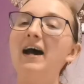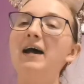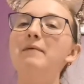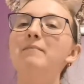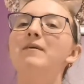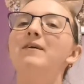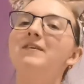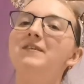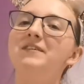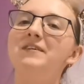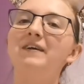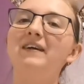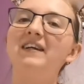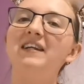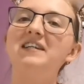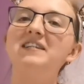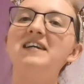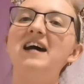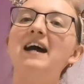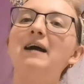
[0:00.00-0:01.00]
I'm also
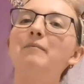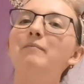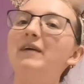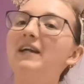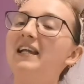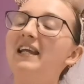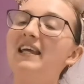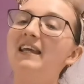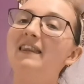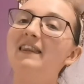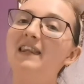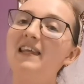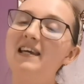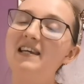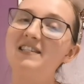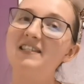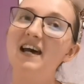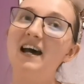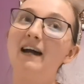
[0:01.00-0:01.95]
going to tag Brittany and Liz.